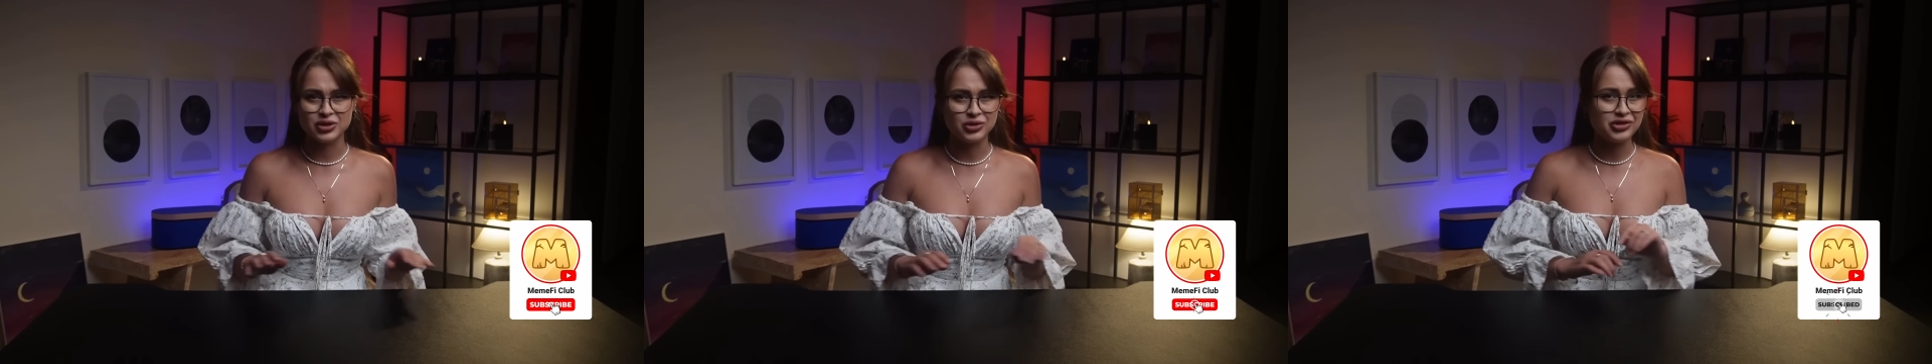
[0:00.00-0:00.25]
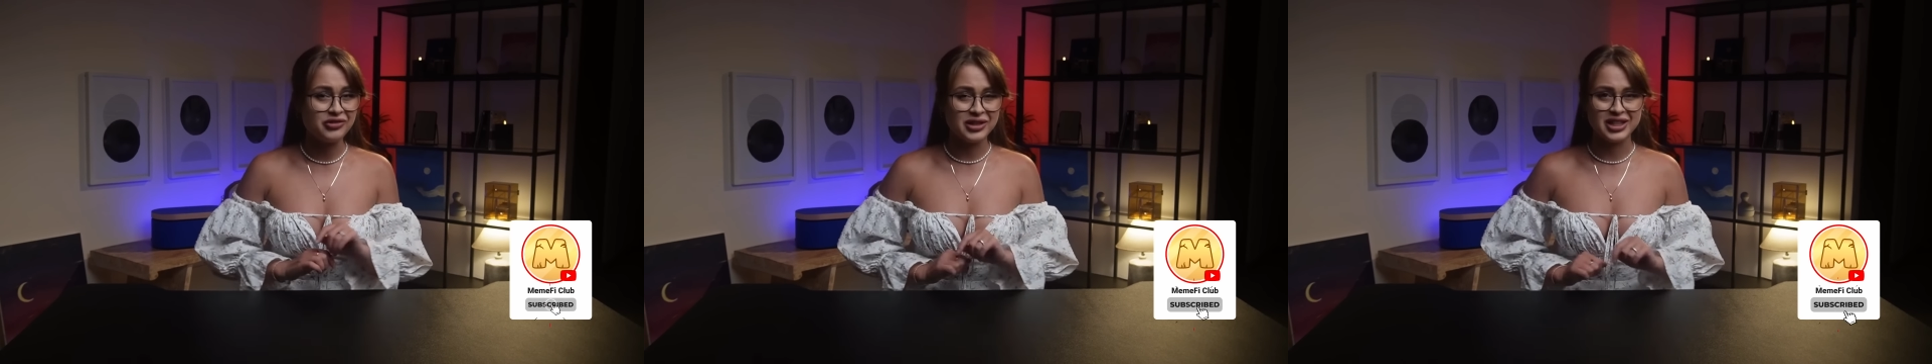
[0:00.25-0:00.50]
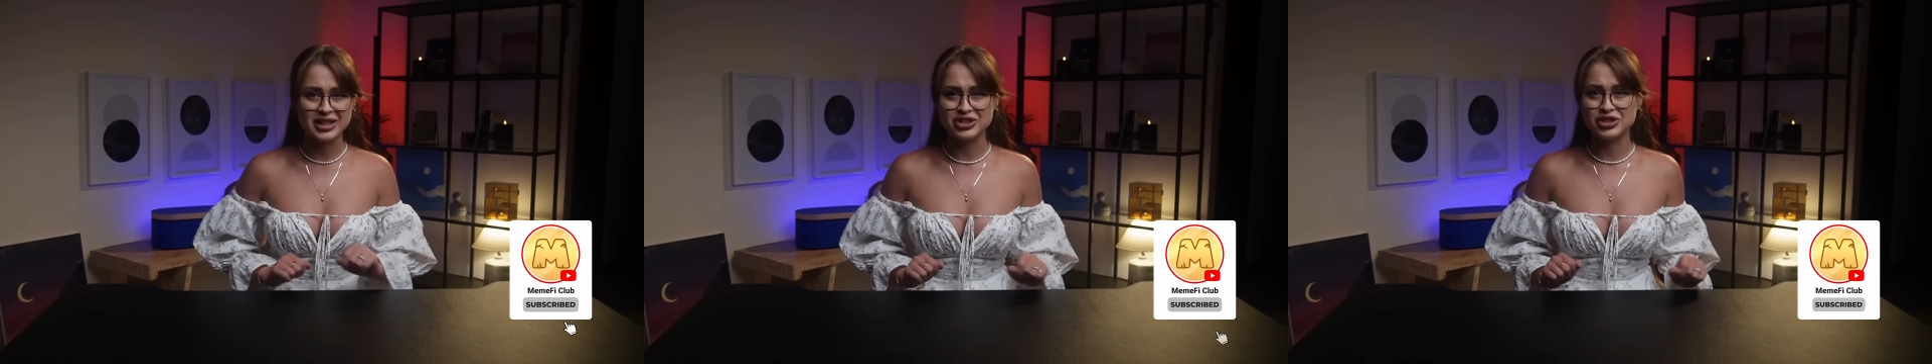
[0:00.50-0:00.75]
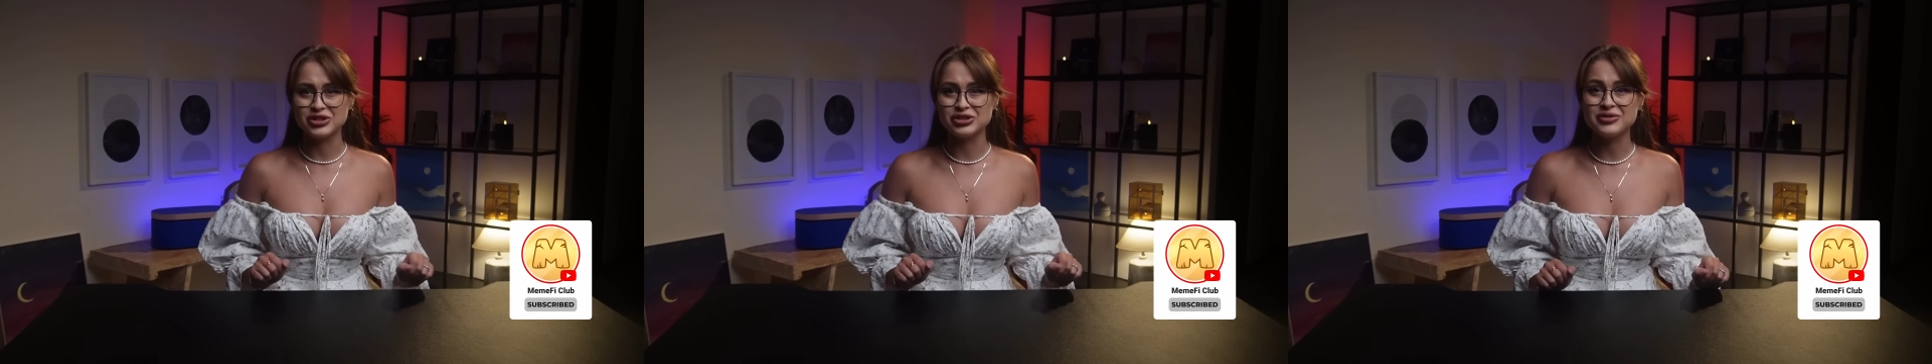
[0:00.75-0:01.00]

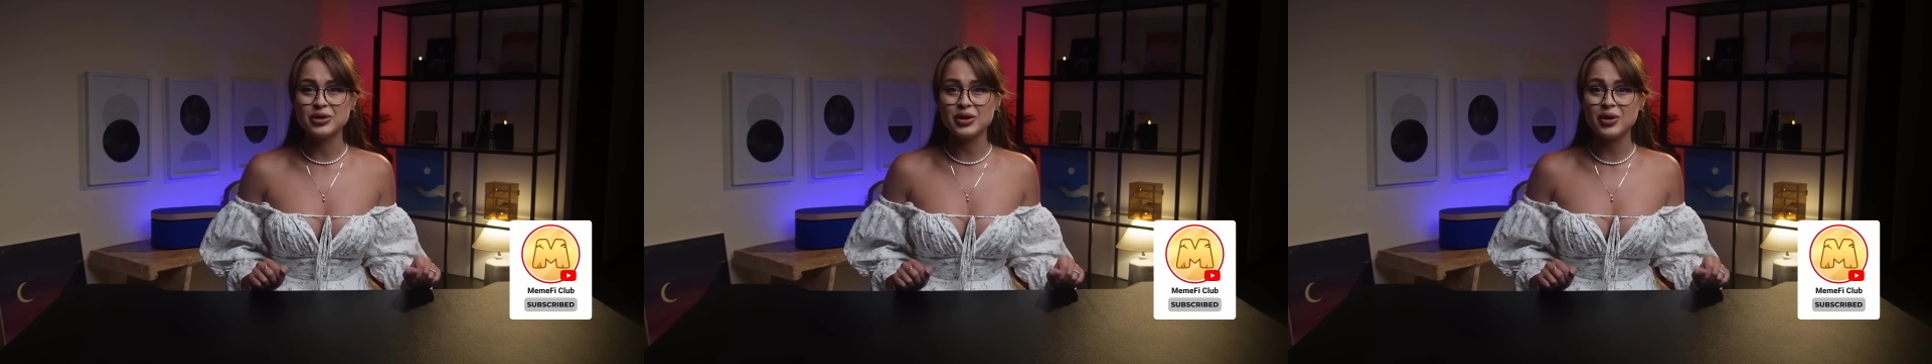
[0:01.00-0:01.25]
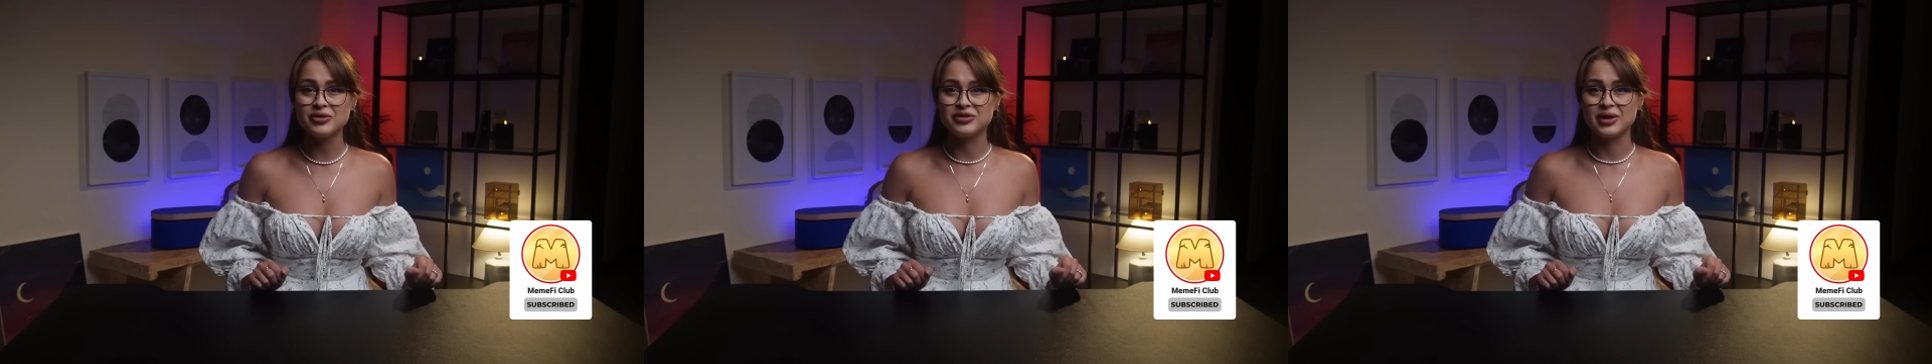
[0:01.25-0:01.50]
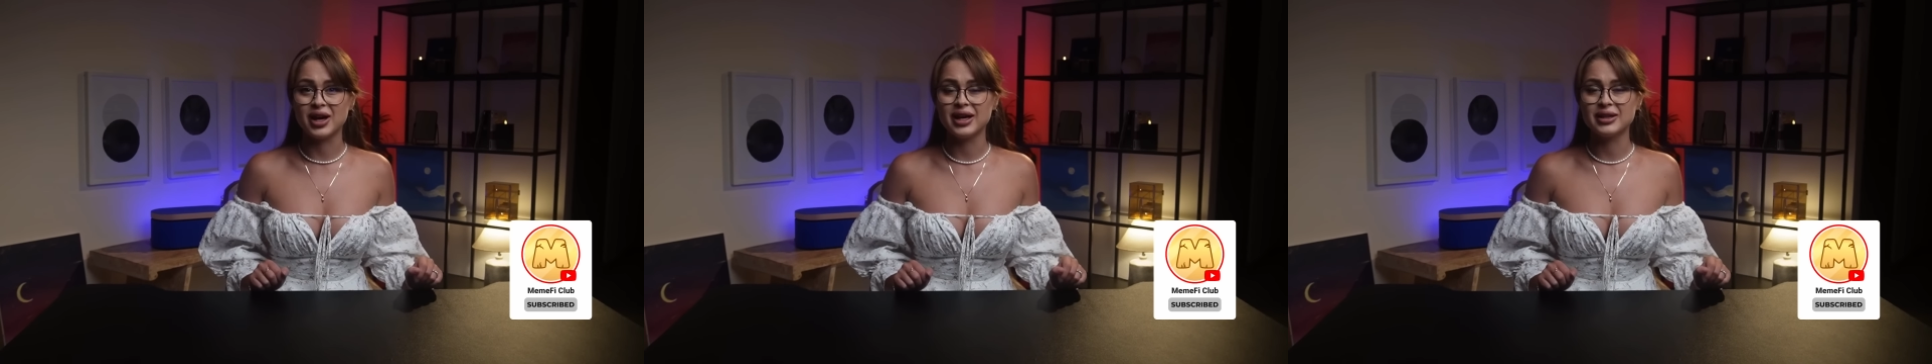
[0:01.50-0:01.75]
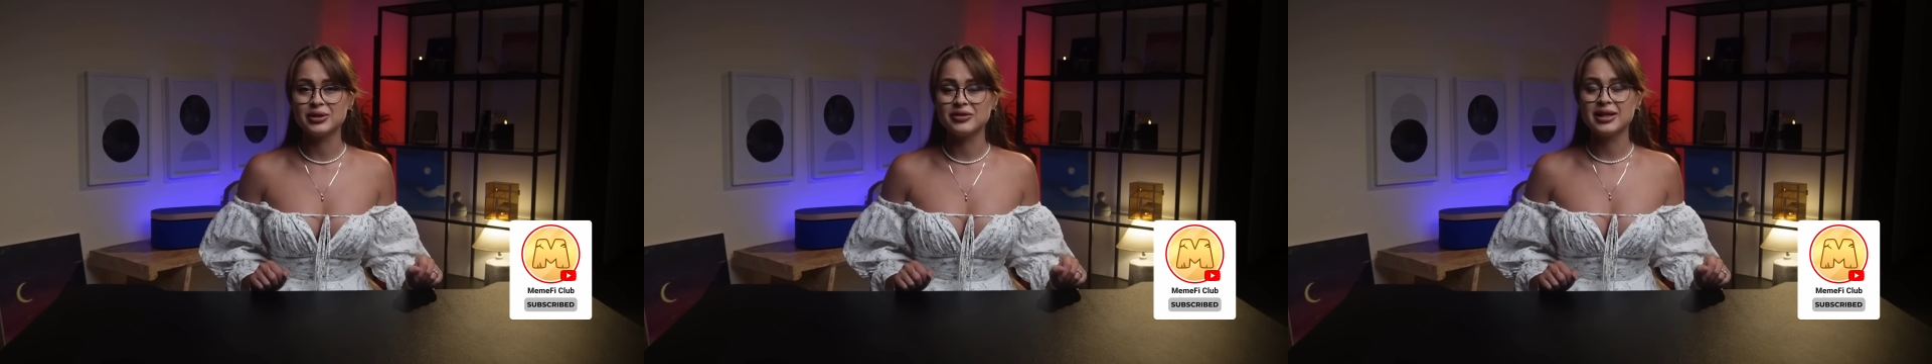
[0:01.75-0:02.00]
notifications for our
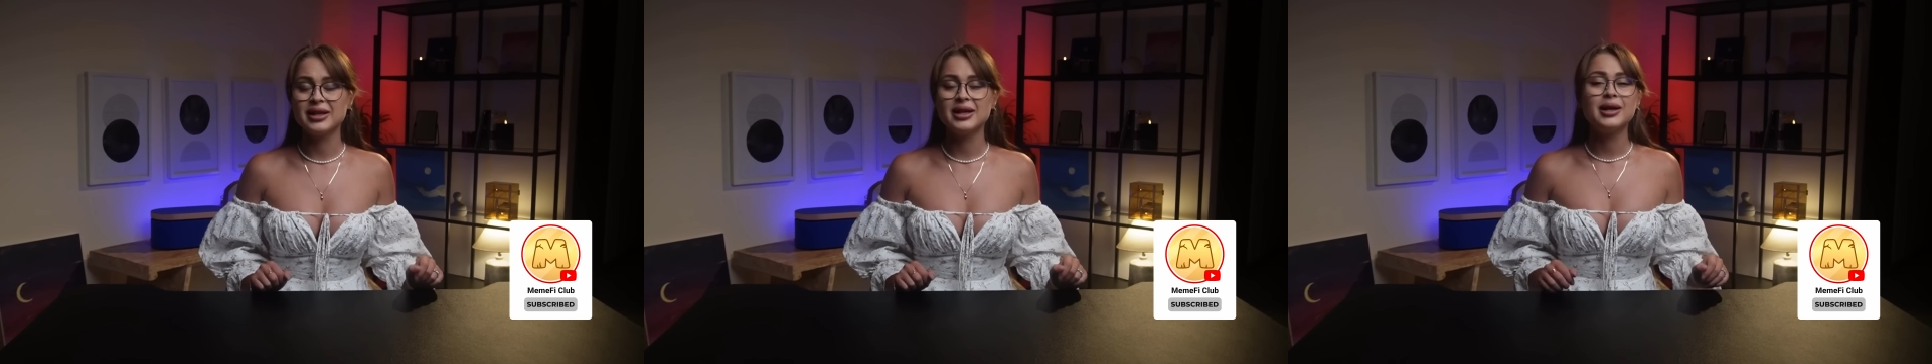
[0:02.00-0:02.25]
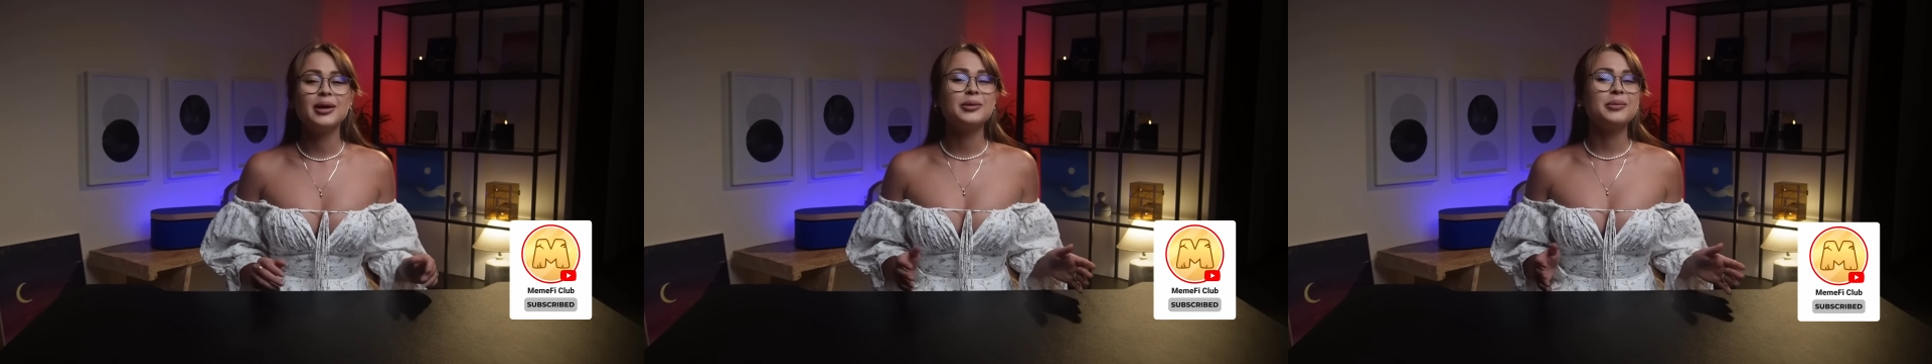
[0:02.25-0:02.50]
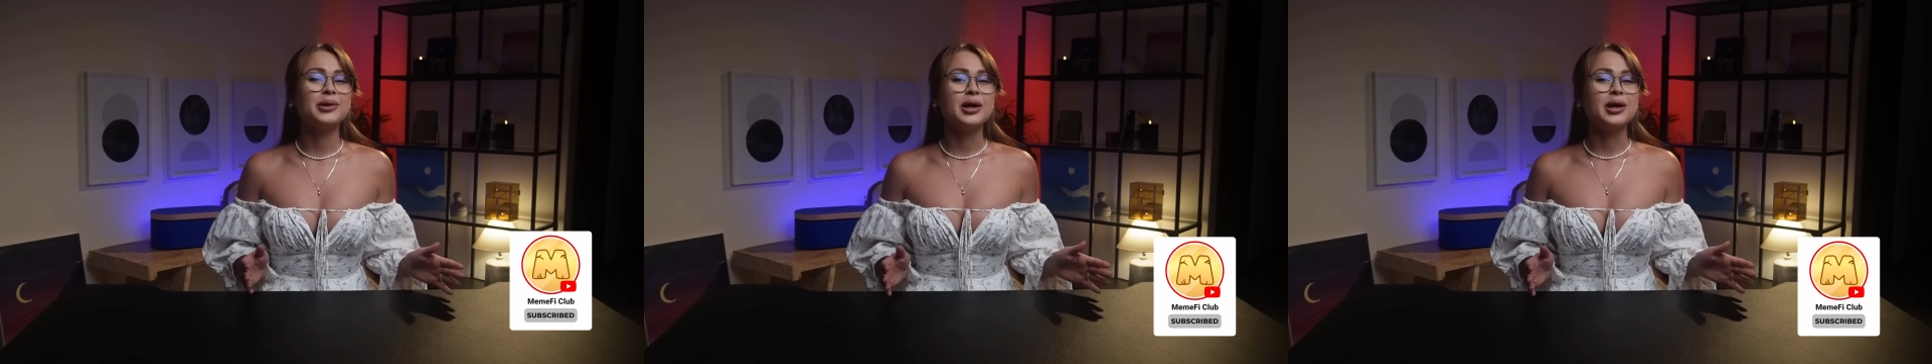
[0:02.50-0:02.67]
final video.